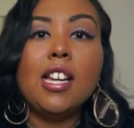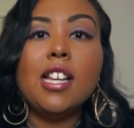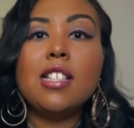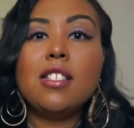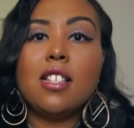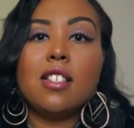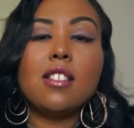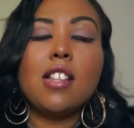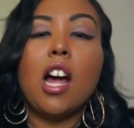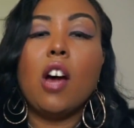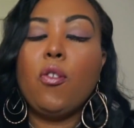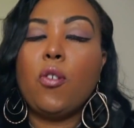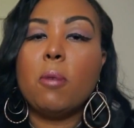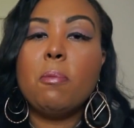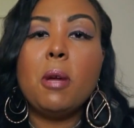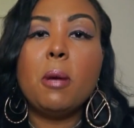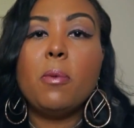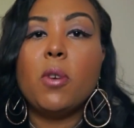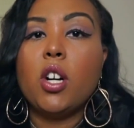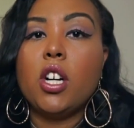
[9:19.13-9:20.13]
This is not
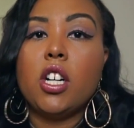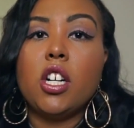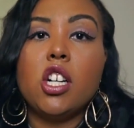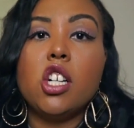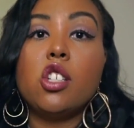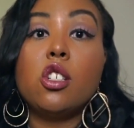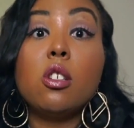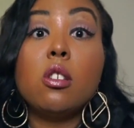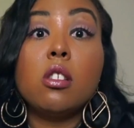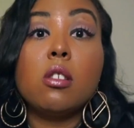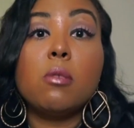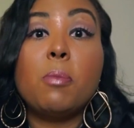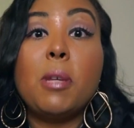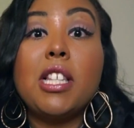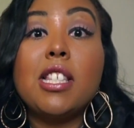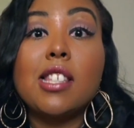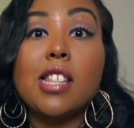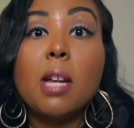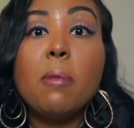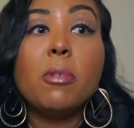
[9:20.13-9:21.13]
for people to just
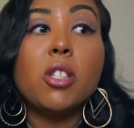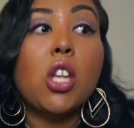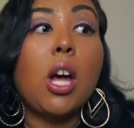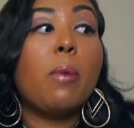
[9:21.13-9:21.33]
be sleeping.